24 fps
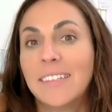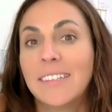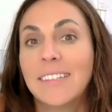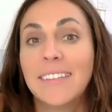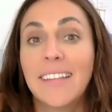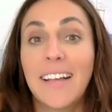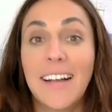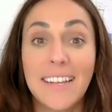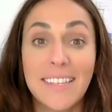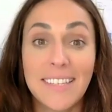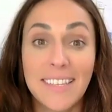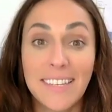
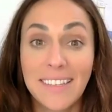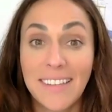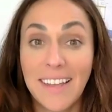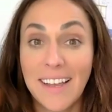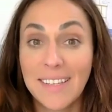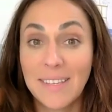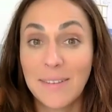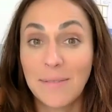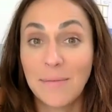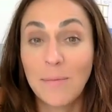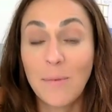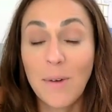lots and
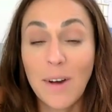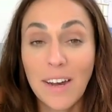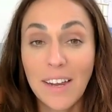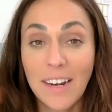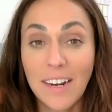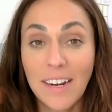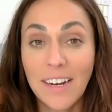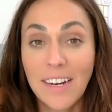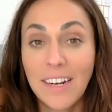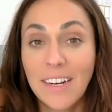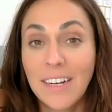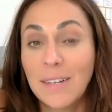lots of
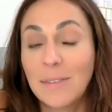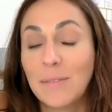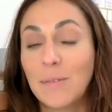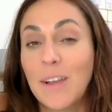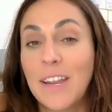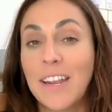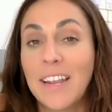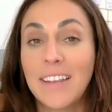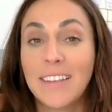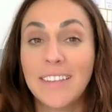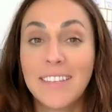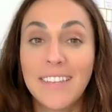water,
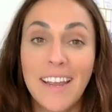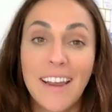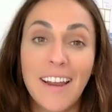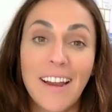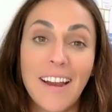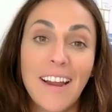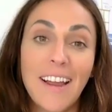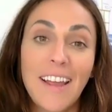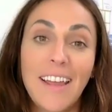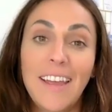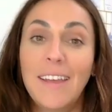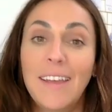avoiding
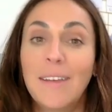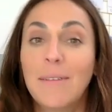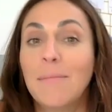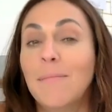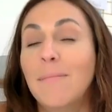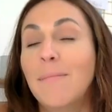dairy,